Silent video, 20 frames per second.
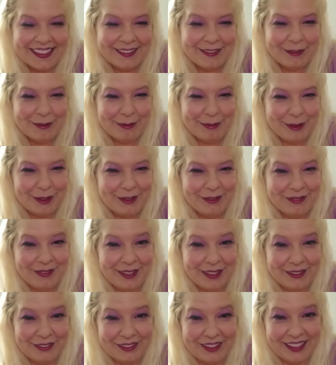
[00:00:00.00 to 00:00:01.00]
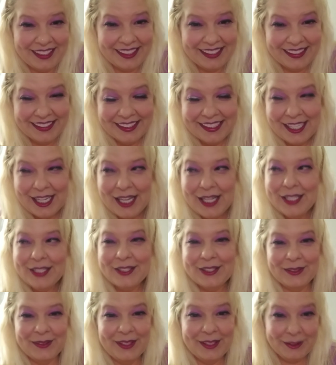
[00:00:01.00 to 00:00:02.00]
pretty fun, right?
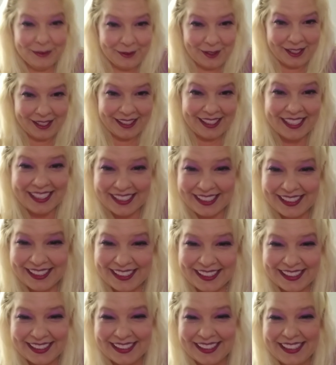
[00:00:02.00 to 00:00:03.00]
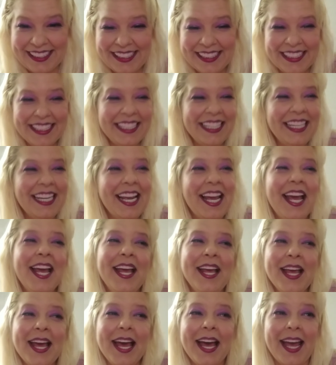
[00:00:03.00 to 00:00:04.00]
So anyway,
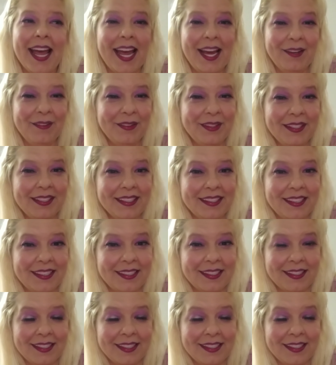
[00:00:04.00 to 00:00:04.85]
I have this